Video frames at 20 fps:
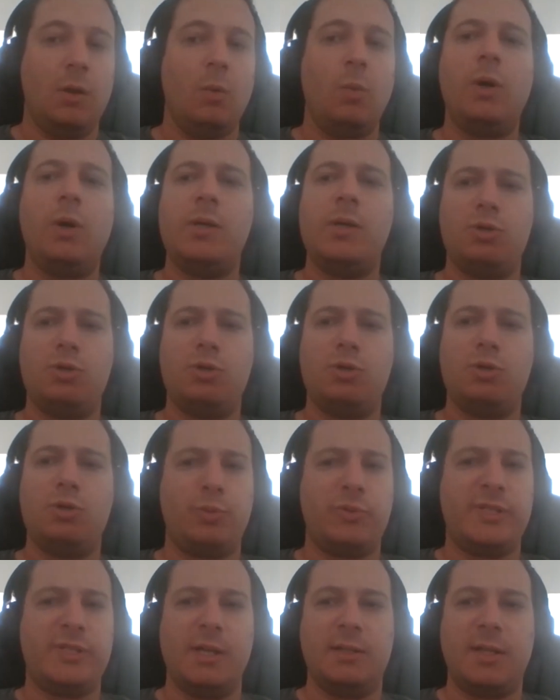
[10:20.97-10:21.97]

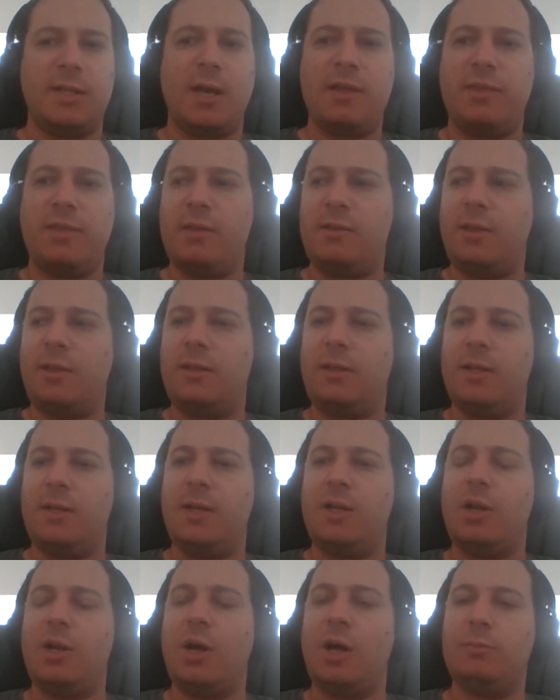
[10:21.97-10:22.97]
100%. I think that in
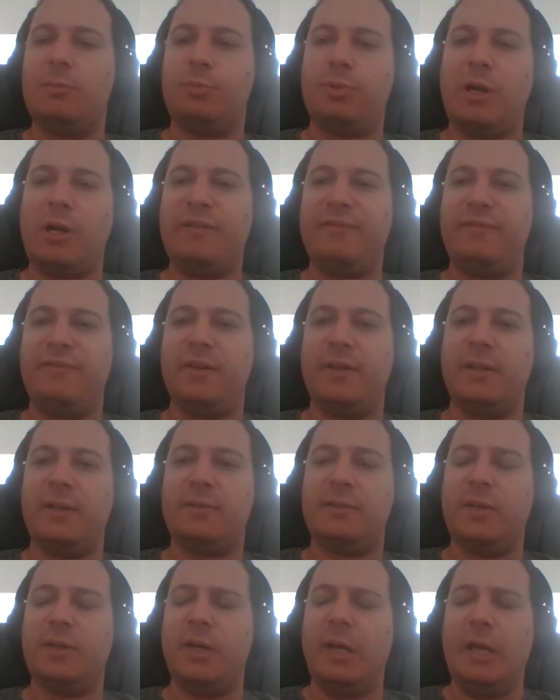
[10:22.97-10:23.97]
a
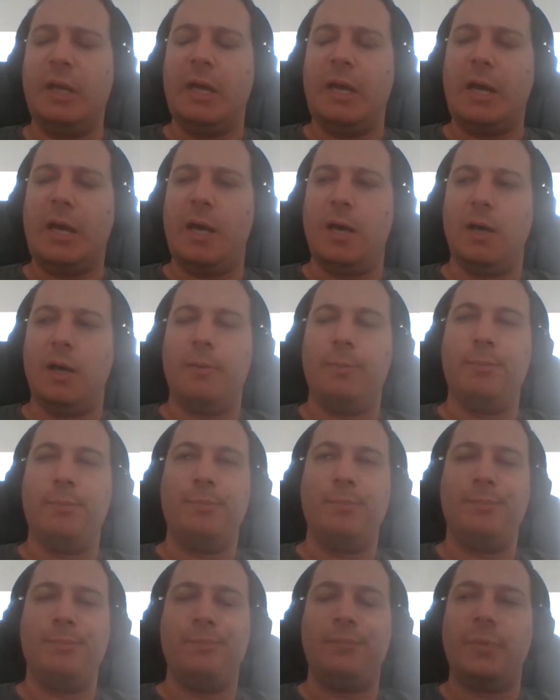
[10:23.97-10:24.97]
nonprofit,
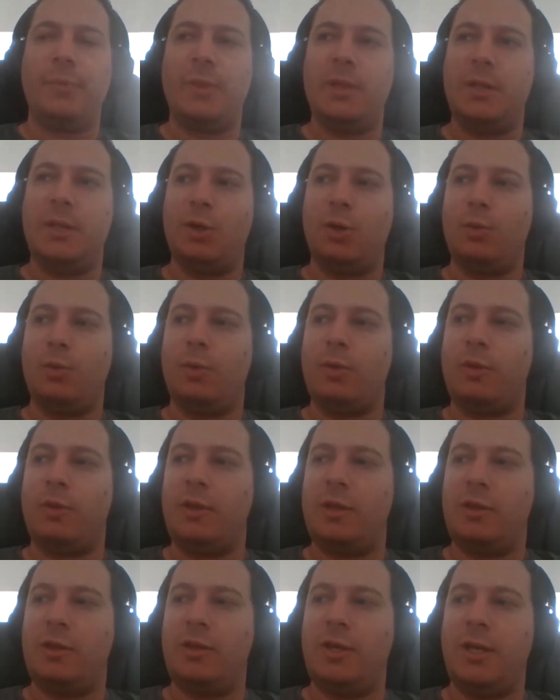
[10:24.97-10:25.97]
um, you know,
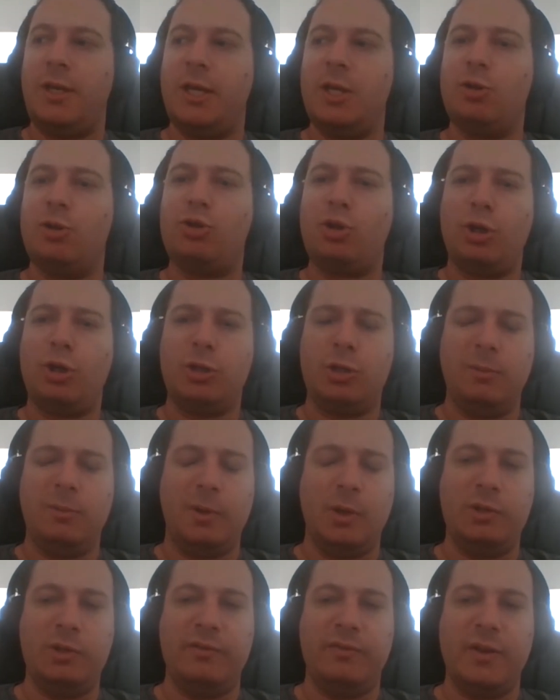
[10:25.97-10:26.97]
the, the internal
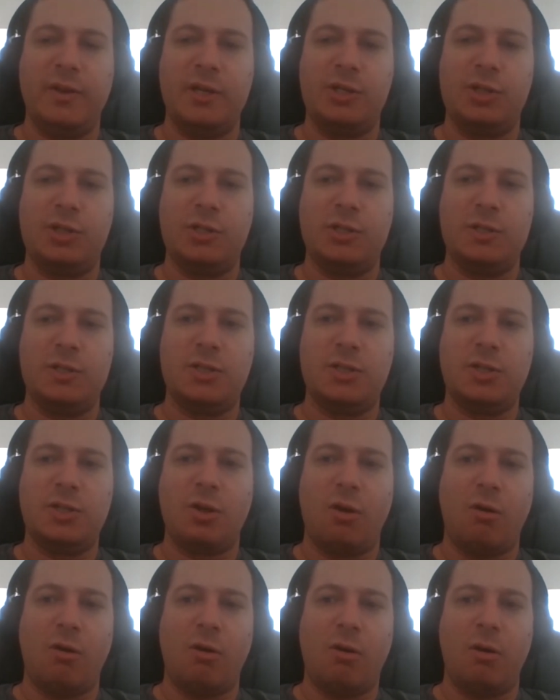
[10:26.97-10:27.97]
motivations
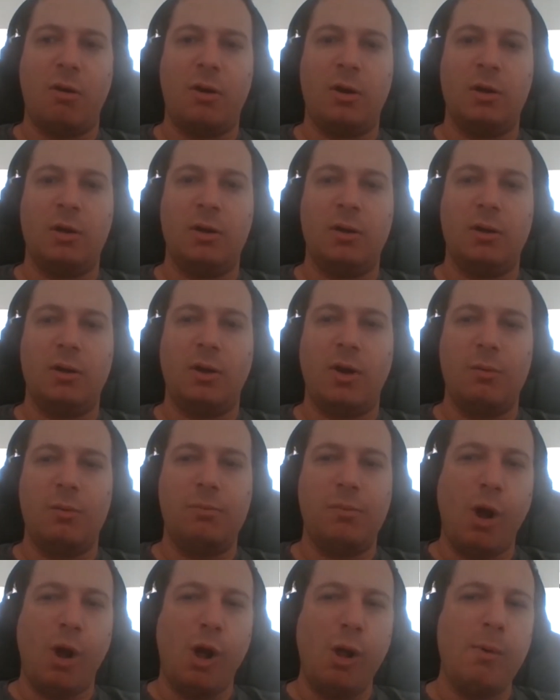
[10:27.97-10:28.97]
are
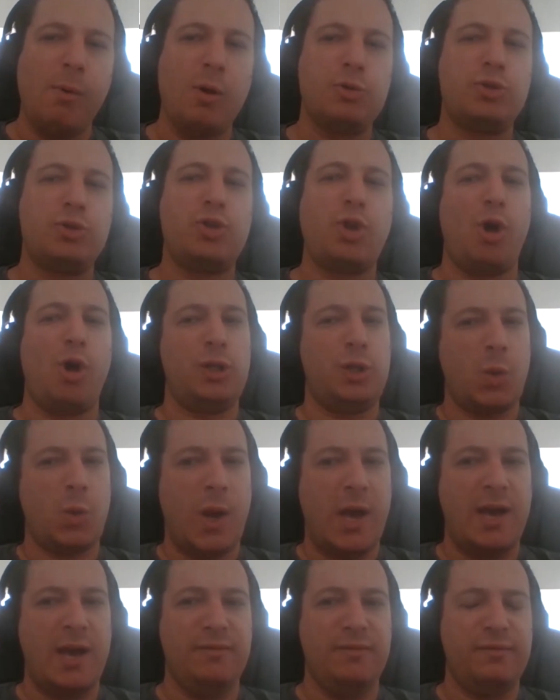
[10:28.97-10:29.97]
almost all you
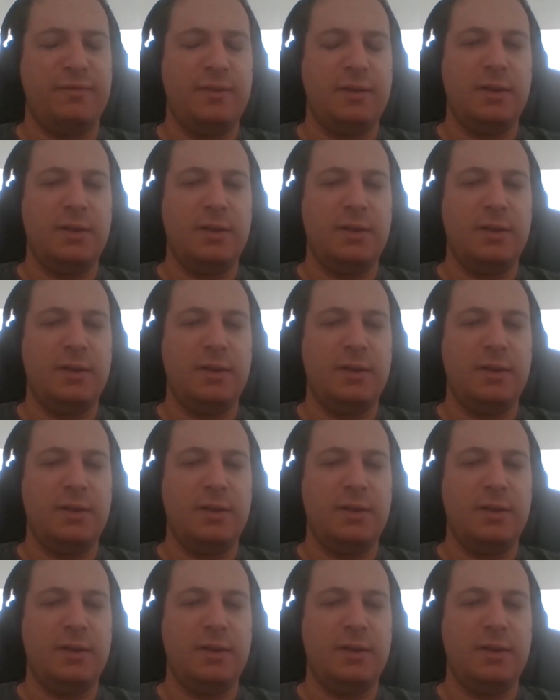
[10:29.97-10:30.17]
have.